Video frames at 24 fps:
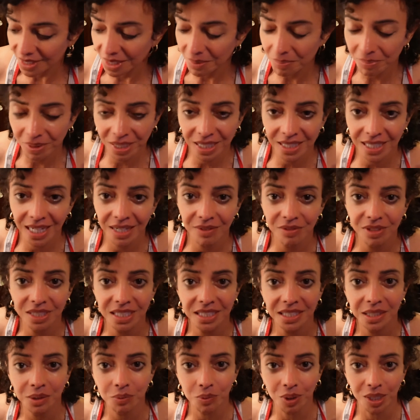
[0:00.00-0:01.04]
But I really
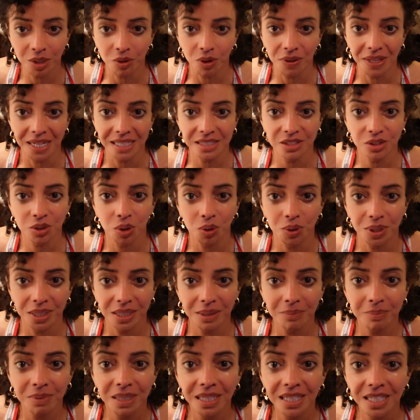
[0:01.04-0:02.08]
didn't want all that
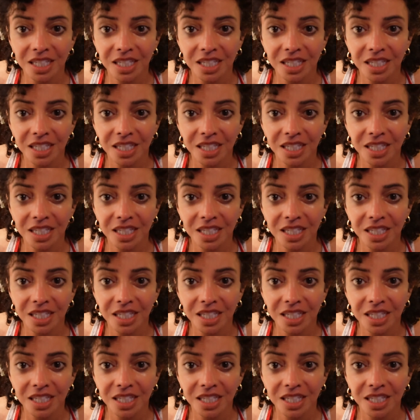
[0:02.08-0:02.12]
sodium.